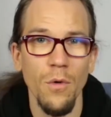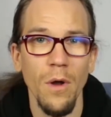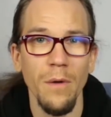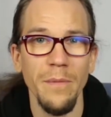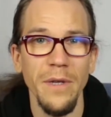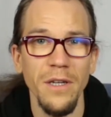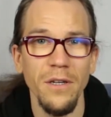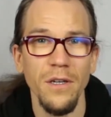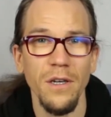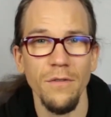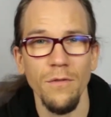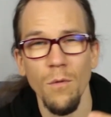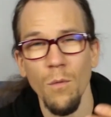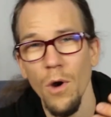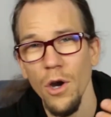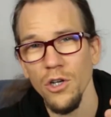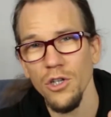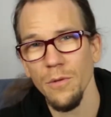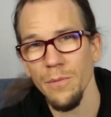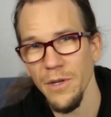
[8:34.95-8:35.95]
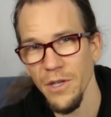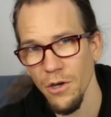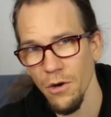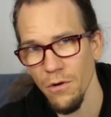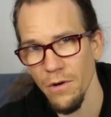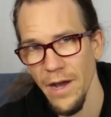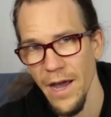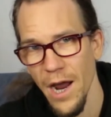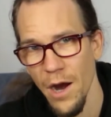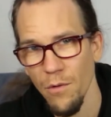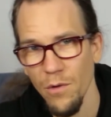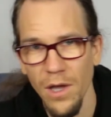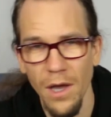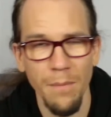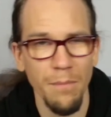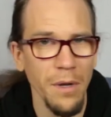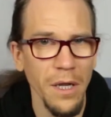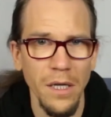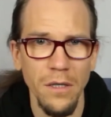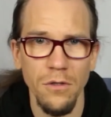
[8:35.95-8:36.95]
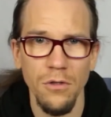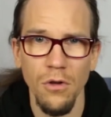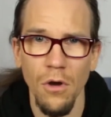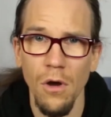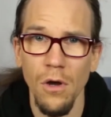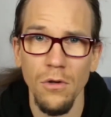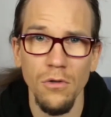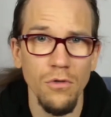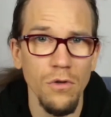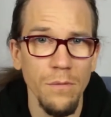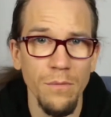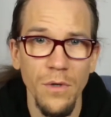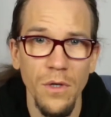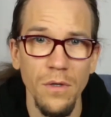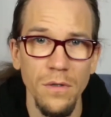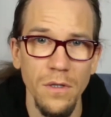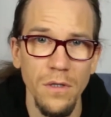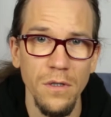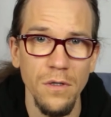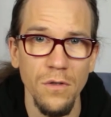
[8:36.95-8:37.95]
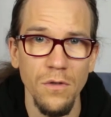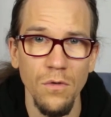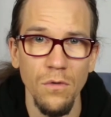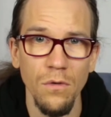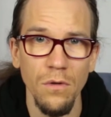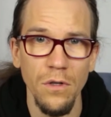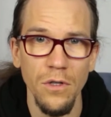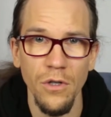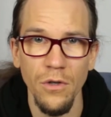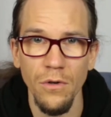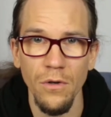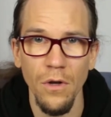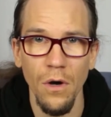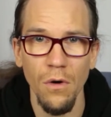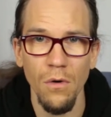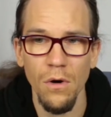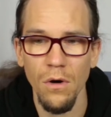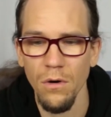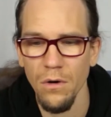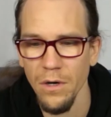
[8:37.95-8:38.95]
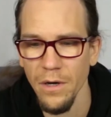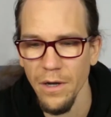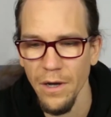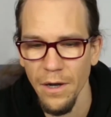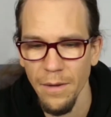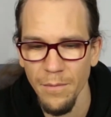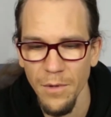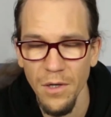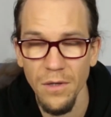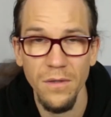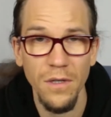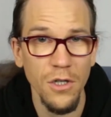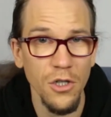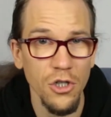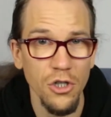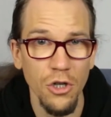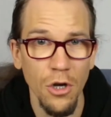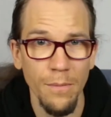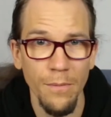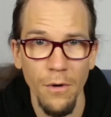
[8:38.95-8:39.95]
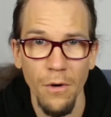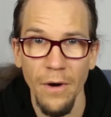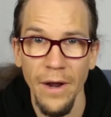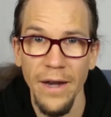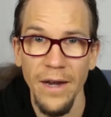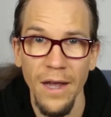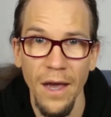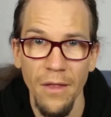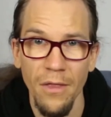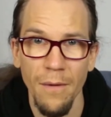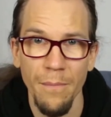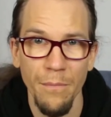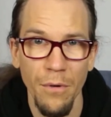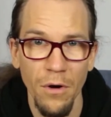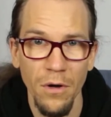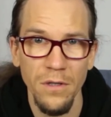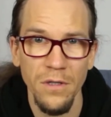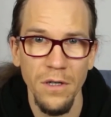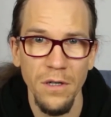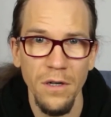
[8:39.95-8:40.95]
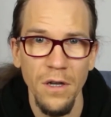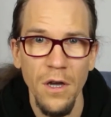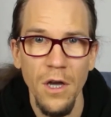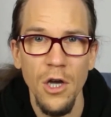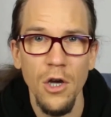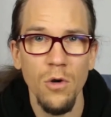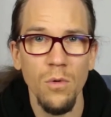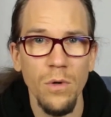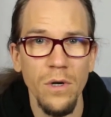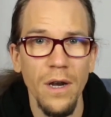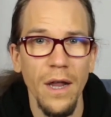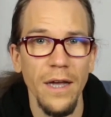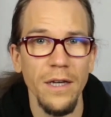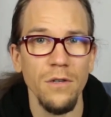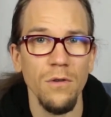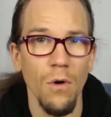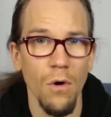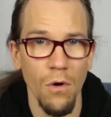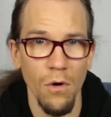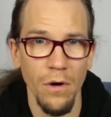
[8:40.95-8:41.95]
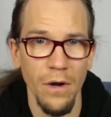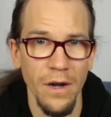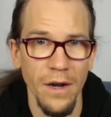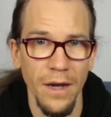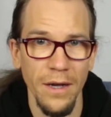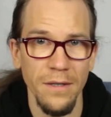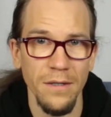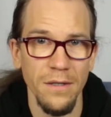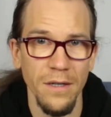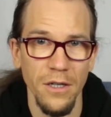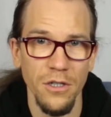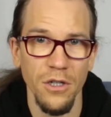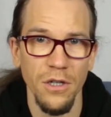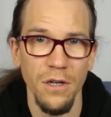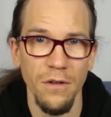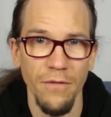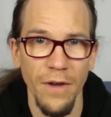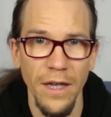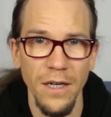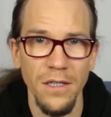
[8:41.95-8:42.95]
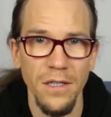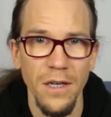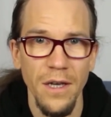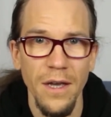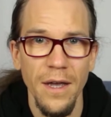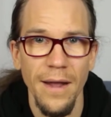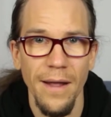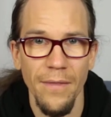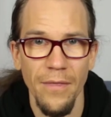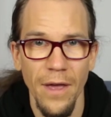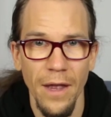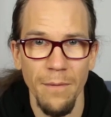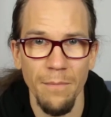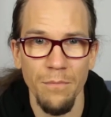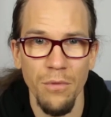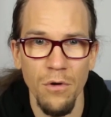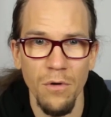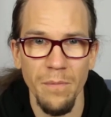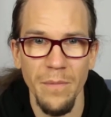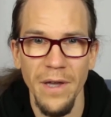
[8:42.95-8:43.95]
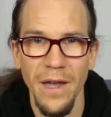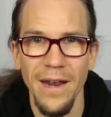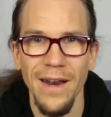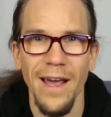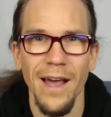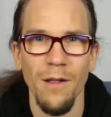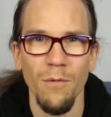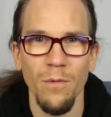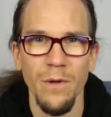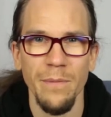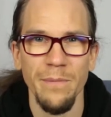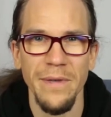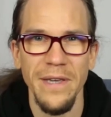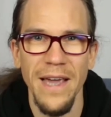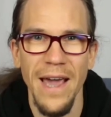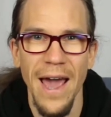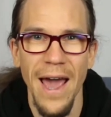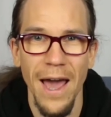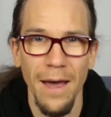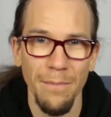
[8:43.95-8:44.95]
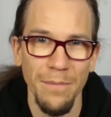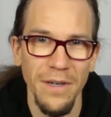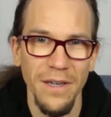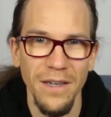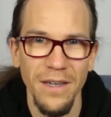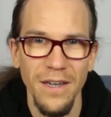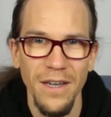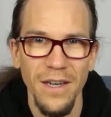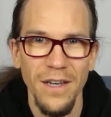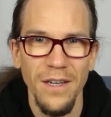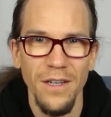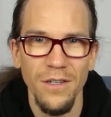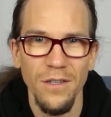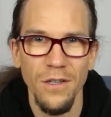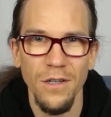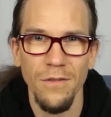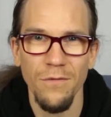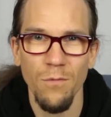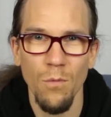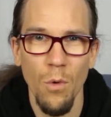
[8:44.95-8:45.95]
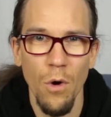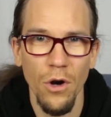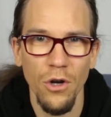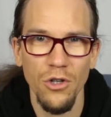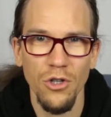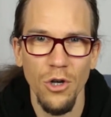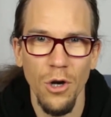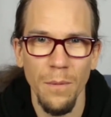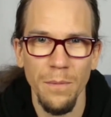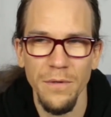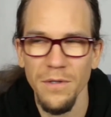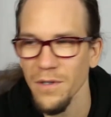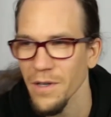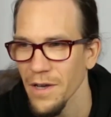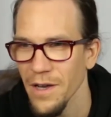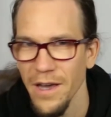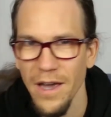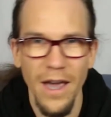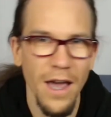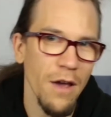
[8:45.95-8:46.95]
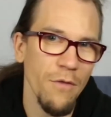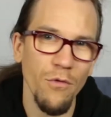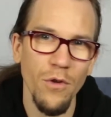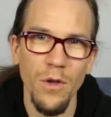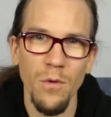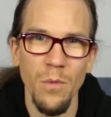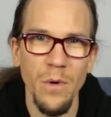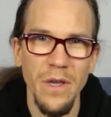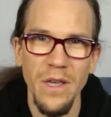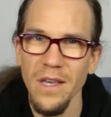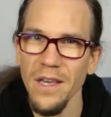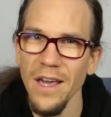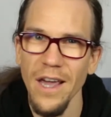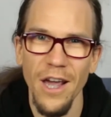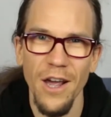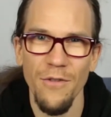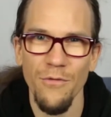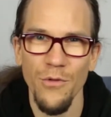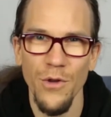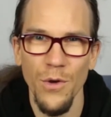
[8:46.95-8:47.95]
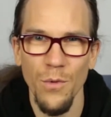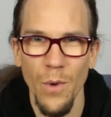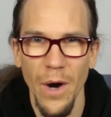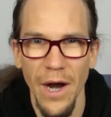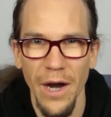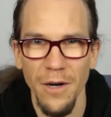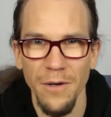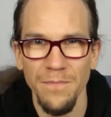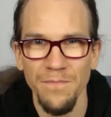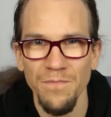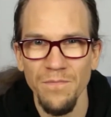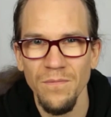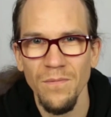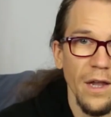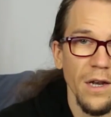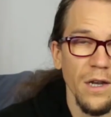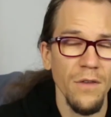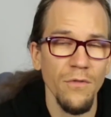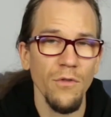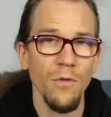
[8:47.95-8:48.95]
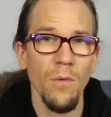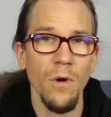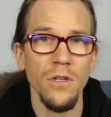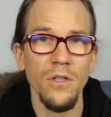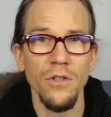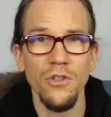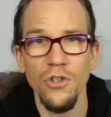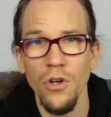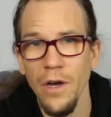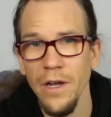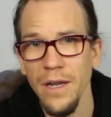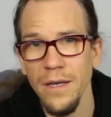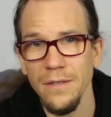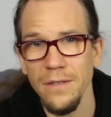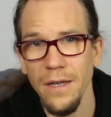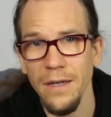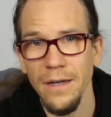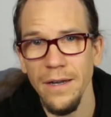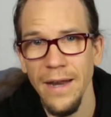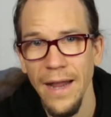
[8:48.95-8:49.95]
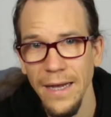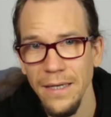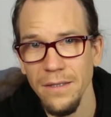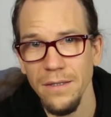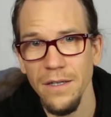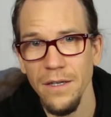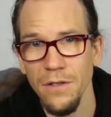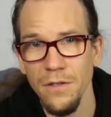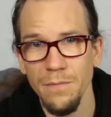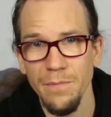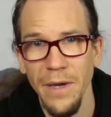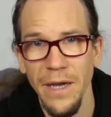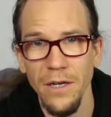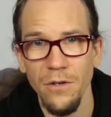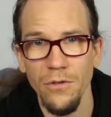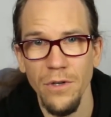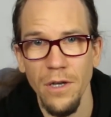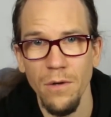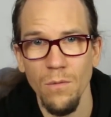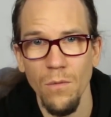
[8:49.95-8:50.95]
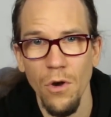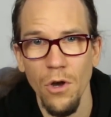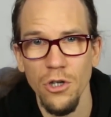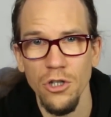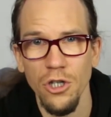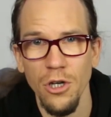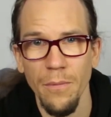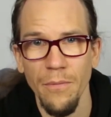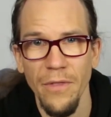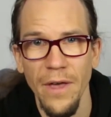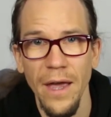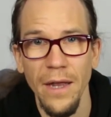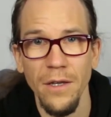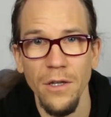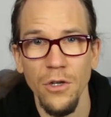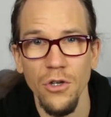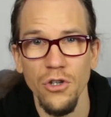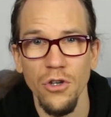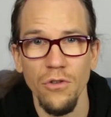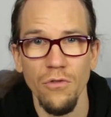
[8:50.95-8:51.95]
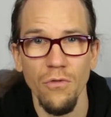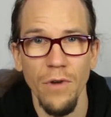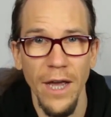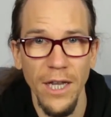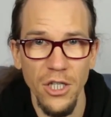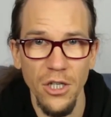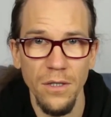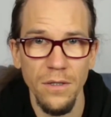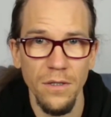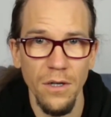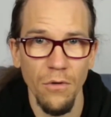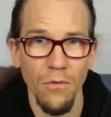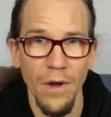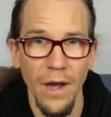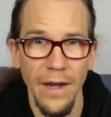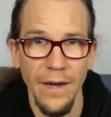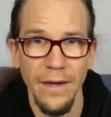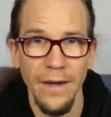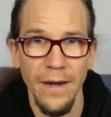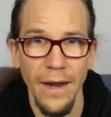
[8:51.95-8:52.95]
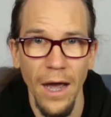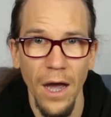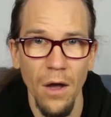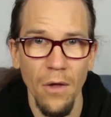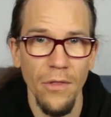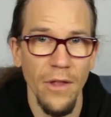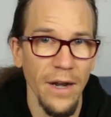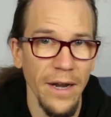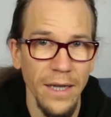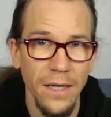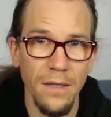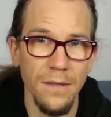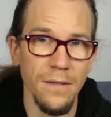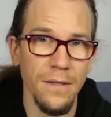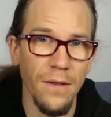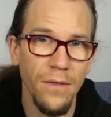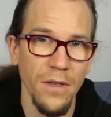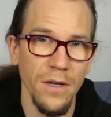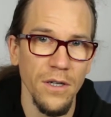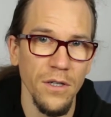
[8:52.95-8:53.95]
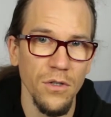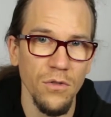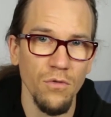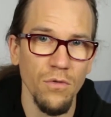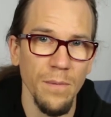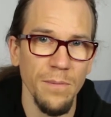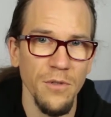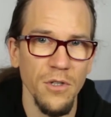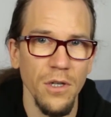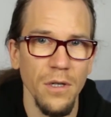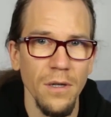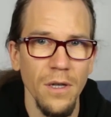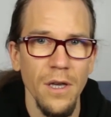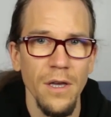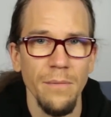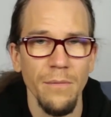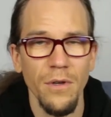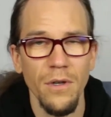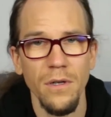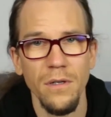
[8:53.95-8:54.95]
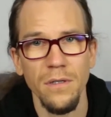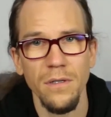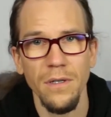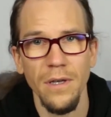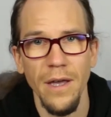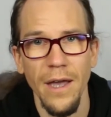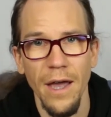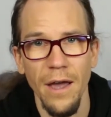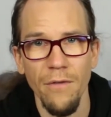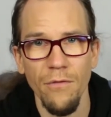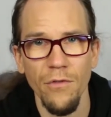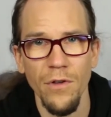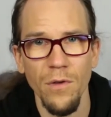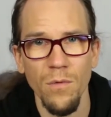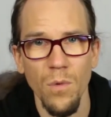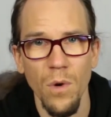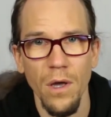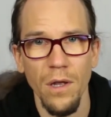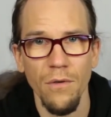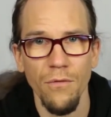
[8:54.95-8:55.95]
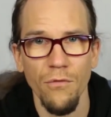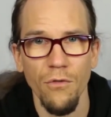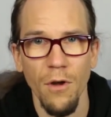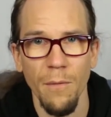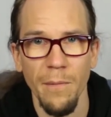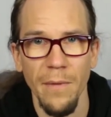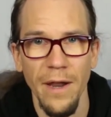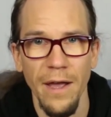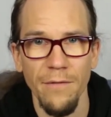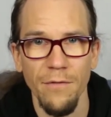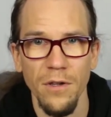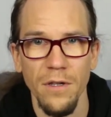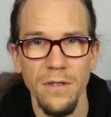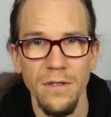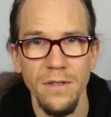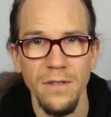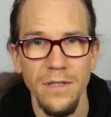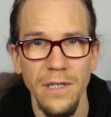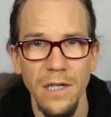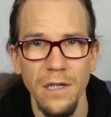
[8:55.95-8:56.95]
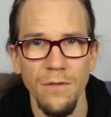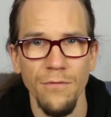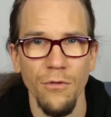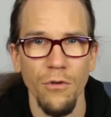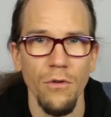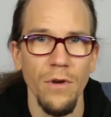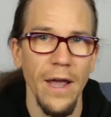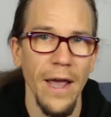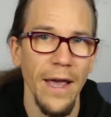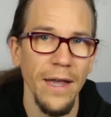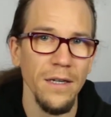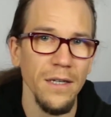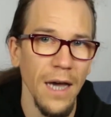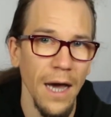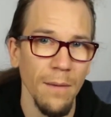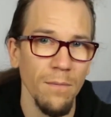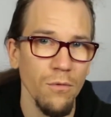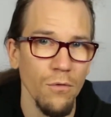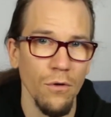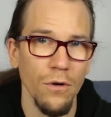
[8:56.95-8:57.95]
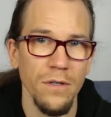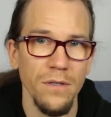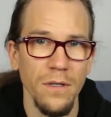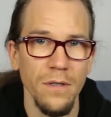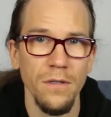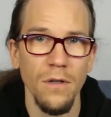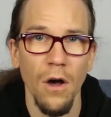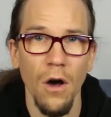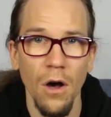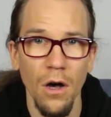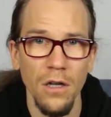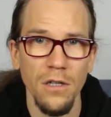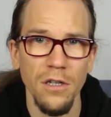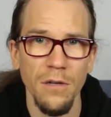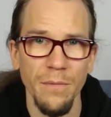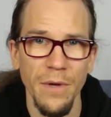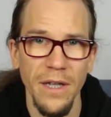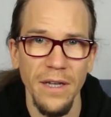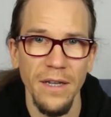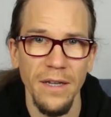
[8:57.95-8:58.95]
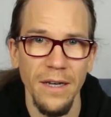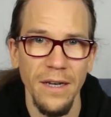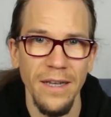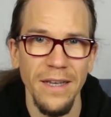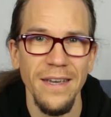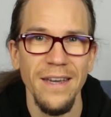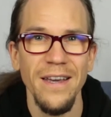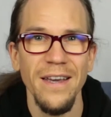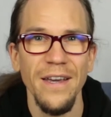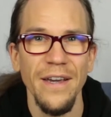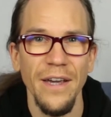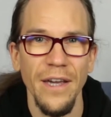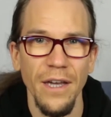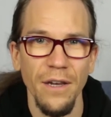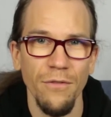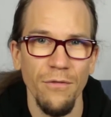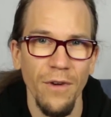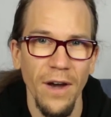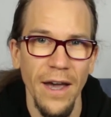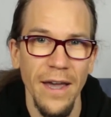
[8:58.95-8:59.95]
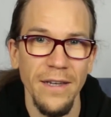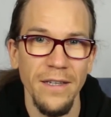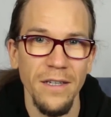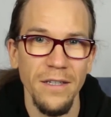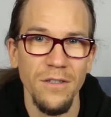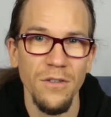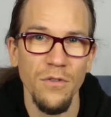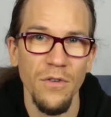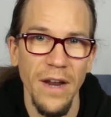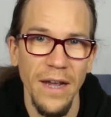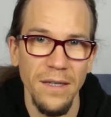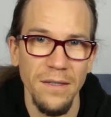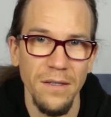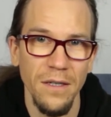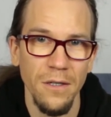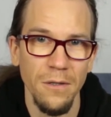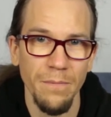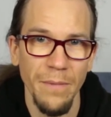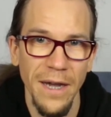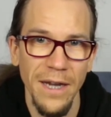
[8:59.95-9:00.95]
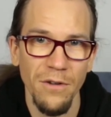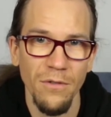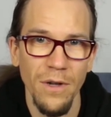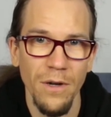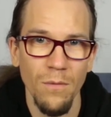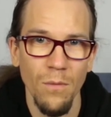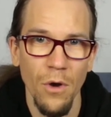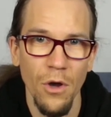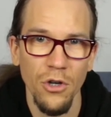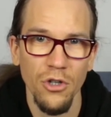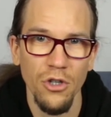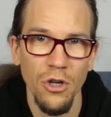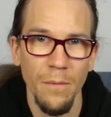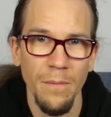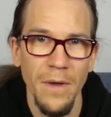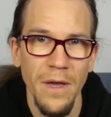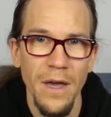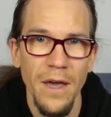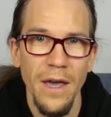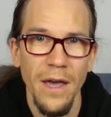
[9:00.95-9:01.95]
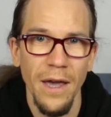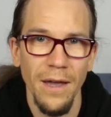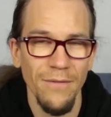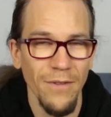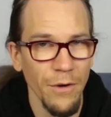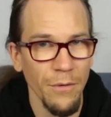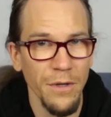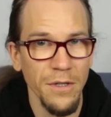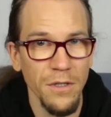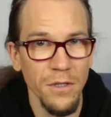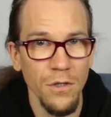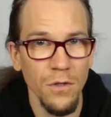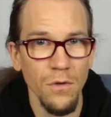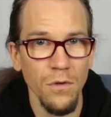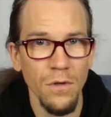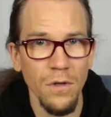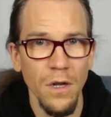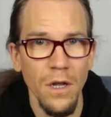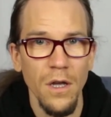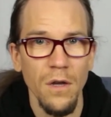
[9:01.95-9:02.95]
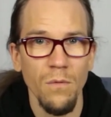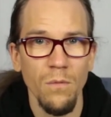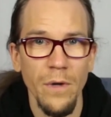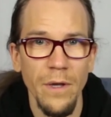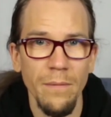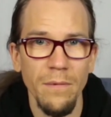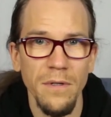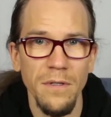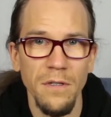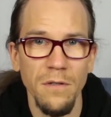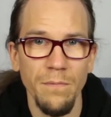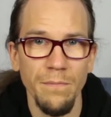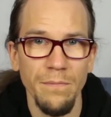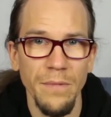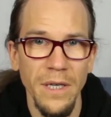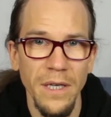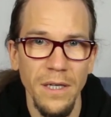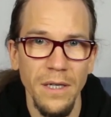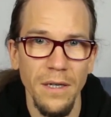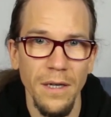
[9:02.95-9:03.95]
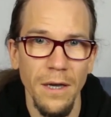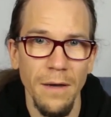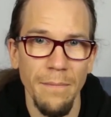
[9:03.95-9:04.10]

you want me to give a workshop in your area, please talk to a music school you know or a music shop or any other person who would like to organize such an event and then book me and I will be happy to give workshops every week, everywhere. And if you want to join us at next year's Patreon workshop, then you should register right now. The link is in the description because everyone from level silver and upwards is automatically invited to next year's Patreon workshop. And very soon we will speak